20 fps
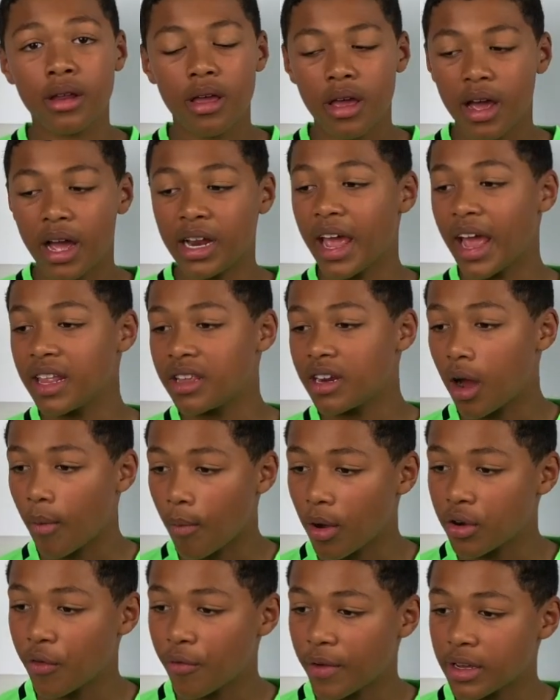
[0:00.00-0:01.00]
and it ended at a
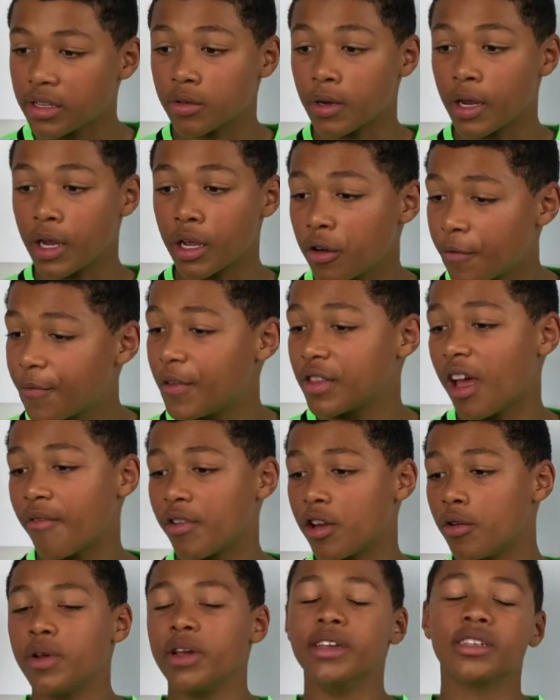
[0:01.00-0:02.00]
1-0 victory. Good for David
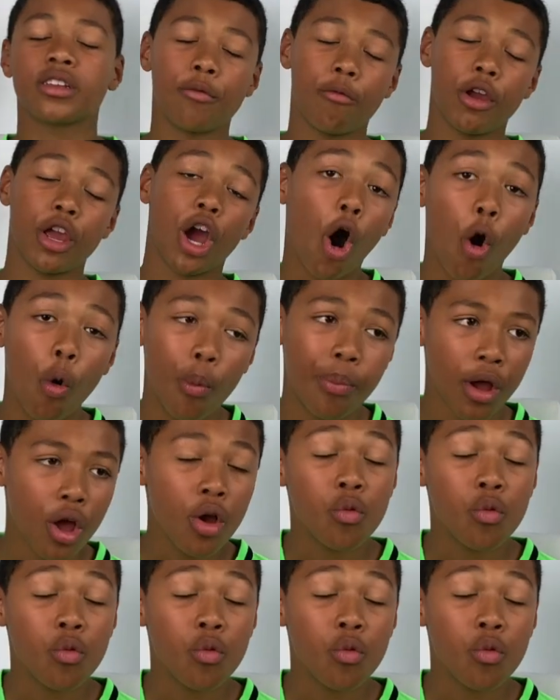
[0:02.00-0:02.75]
Luiz, and we hope